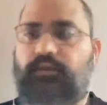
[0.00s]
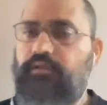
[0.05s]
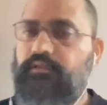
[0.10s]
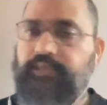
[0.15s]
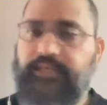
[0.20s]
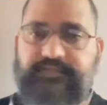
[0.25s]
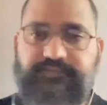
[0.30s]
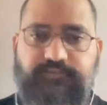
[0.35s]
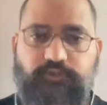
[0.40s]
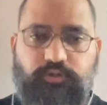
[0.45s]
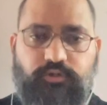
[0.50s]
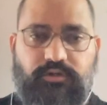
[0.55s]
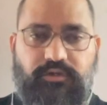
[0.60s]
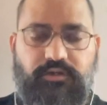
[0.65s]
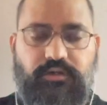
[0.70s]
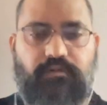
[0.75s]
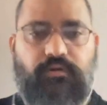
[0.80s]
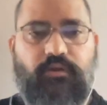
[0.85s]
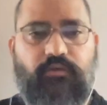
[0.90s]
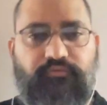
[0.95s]
That's
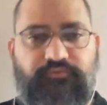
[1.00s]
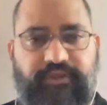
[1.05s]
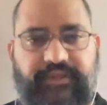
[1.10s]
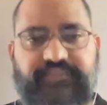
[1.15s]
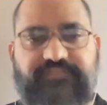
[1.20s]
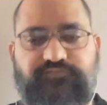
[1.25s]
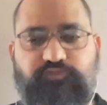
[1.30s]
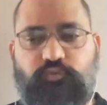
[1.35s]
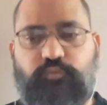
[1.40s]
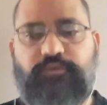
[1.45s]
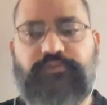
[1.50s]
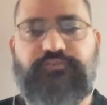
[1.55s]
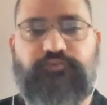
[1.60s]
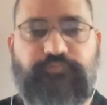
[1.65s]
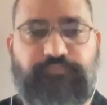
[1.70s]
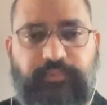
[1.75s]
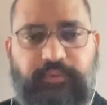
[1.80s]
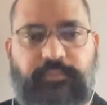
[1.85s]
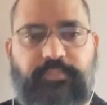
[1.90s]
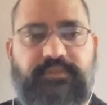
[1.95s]
gonna waste so much
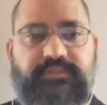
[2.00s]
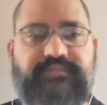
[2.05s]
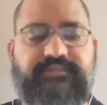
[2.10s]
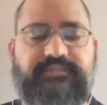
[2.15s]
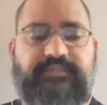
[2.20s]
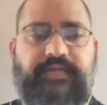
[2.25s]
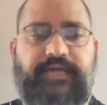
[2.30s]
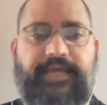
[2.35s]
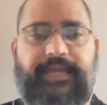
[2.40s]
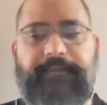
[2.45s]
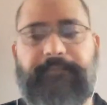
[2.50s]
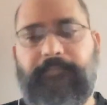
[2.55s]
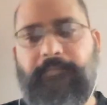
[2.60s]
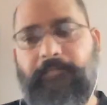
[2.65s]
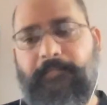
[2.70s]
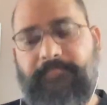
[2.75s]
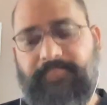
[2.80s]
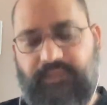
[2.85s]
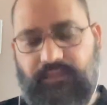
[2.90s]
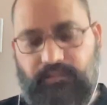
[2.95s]
of people's time.
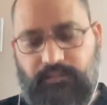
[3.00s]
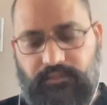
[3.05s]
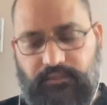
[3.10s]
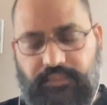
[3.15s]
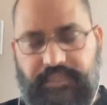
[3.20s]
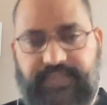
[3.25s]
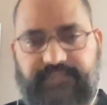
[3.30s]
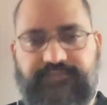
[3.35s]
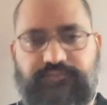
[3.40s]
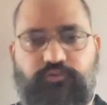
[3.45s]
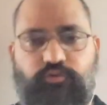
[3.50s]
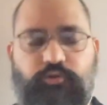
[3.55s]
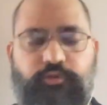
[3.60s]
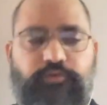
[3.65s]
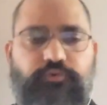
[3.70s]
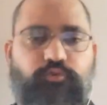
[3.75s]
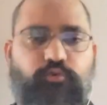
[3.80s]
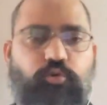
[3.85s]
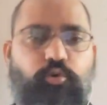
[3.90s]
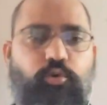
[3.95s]
That's
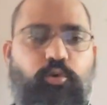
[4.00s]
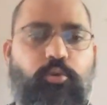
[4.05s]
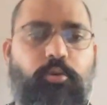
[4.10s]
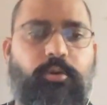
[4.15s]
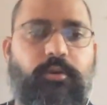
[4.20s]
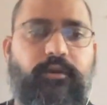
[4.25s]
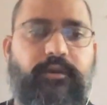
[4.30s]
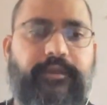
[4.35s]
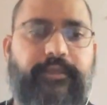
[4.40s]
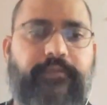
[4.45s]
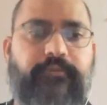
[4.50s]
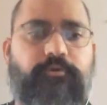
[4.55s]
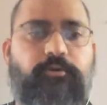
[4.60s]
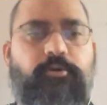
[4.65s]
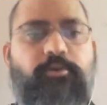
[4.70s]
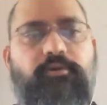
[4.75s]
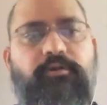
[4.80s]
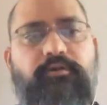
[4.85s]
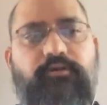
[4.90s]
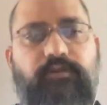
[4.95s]
going to, you
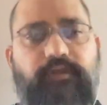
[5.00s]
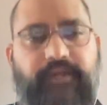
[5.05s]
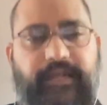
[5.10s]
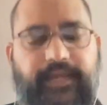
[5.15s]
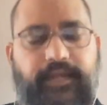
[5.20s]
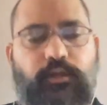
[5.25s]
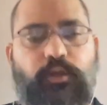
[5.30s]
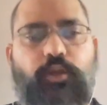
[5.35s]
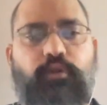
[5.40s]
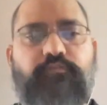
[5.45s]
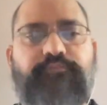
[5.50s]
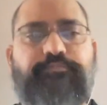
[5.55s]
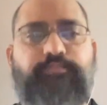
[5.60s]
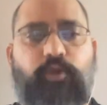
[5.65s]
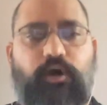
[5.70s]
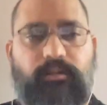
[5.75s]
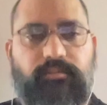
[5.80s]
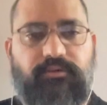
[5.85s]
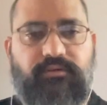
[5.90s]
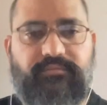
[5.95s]
know, create a lot of
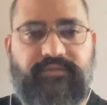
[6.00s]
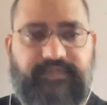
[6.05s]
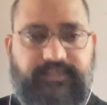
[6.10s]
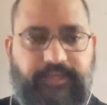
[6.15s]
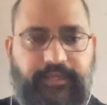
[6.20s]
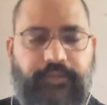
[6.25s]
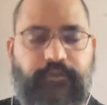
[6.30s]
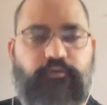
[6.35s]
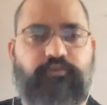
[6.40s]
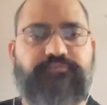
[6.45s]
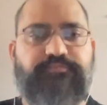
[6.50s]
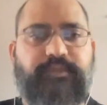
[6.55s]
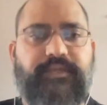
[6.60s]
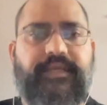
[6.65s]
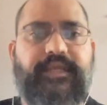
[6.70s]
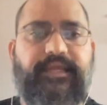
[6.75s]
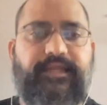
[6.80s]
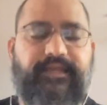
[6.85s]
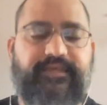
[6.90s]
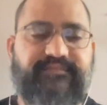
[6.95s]
problem and chaos. But
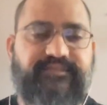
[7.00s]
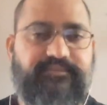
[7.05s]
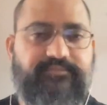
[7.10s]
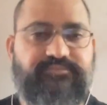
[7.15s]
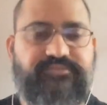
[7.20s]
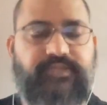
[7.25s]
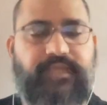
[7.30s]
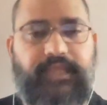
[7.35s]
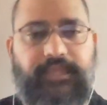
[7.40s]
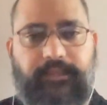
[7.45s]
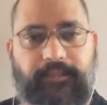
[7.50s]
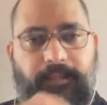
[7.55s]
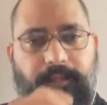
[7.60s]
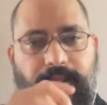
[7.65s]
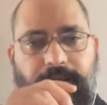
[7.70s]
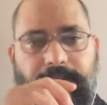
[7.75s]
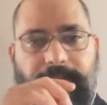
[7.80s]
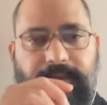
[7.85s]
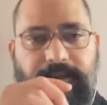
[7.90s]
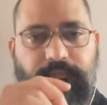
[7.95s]
again, as I'm saying,
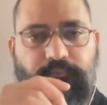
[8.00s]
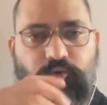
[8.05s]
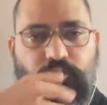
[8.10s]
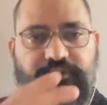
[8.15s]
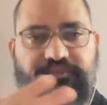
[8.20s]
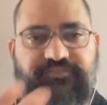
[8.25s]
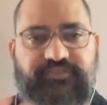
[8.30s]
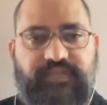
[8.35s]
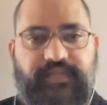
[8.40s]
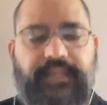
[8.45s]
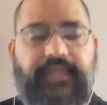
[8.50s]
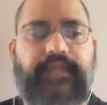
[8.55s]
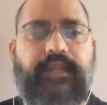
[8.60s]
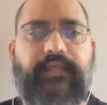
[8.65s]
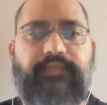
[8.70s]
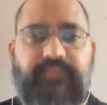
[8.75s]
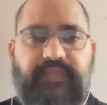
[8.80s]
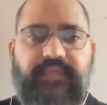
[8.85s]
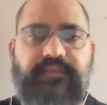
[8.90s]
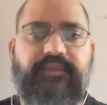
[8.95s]
then what is the need?
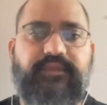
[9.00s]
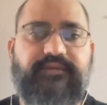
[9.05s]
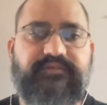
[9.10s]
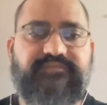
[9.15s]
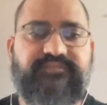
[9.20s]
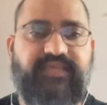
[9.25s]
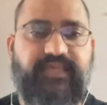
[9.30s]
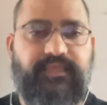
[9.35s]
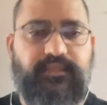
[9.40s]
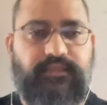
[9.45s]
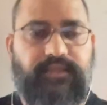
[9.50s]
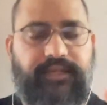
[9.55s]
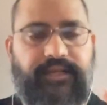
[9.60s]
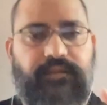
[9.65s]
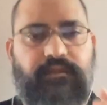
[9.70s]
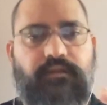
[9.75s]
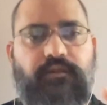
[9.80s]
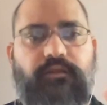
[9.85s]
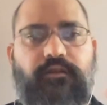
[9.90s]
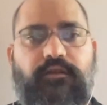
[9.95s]
And then they are saying
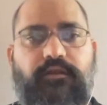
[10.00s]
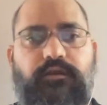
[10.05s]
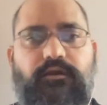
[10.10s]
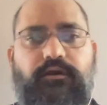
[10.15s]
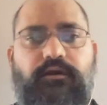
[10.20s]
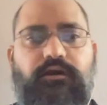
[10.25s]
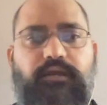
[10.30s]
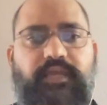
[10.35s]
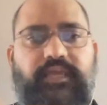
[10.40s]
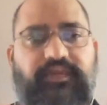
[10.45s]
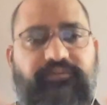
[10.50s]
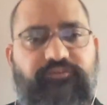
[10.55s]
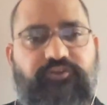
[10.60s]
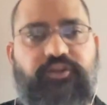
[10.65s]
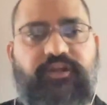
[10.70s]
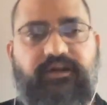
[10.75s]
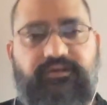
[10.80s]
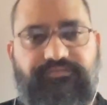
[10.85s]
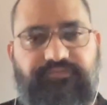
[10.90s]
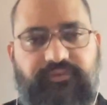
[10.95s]
that uh, even
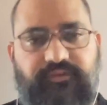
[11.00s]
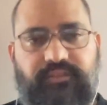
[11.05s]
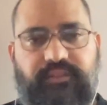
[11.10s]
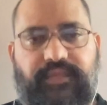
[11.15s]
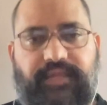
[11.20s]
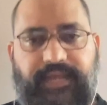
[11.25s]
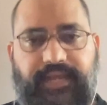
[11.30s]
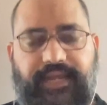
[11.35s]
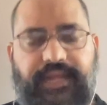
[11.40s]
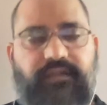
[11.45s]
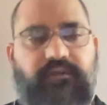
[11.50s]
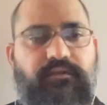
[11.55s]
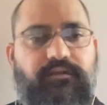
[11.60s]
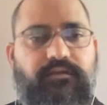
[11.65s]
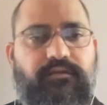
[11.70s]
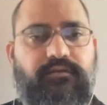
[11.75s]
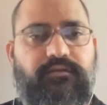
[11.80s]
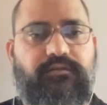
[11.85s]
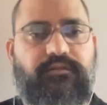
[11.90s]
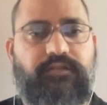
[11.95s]
after that,
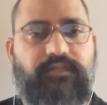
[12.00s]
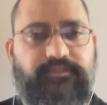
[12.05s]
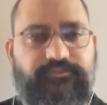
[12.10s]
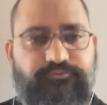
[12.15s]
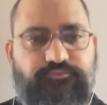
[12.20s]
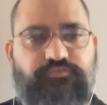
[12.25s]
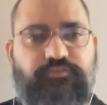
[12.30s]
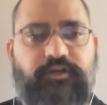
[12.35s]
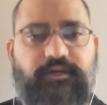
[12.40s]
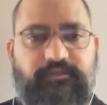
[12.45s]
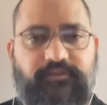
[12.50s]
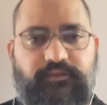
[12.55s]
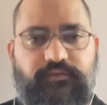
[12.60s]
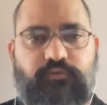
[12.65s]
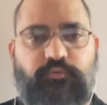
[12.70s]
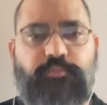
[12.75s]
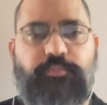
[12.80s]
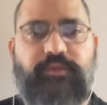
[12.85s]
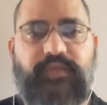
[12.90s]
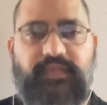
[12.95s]
the 2000
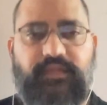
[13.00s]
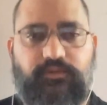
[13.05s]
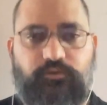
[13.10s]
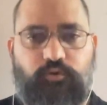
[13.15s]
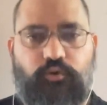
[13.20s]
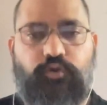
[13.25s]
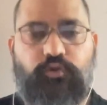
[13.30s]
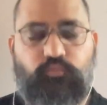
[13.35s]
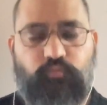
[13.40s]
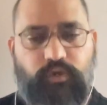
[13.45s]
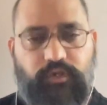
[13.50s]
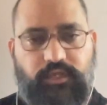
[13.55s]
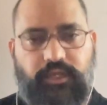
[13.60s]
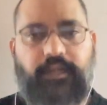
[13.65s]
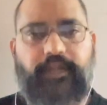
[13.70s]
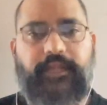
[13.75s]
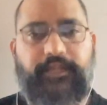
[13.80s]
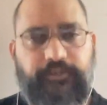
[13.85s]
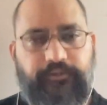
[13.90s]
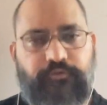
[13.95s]
rupee note will
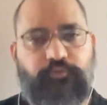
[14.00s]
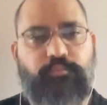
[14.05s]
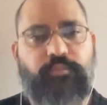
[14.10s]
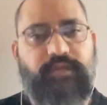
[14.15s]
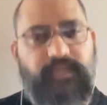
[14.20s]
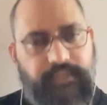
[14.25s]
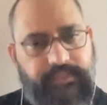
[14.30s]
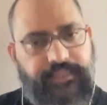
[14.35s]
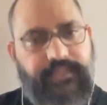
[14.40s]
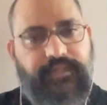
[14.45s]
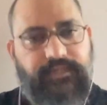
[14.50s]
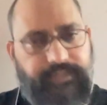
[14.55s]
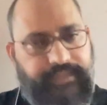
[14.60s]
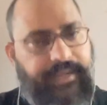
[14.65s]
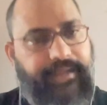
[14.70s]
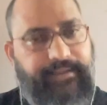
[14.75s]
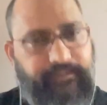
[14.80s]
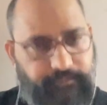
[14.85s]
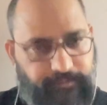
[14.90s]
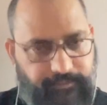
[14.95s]
continue to be a legal
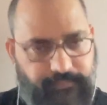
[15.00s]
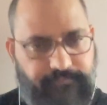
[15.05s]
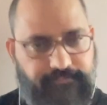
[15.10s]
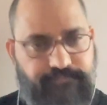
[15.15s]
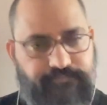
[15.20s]
tender.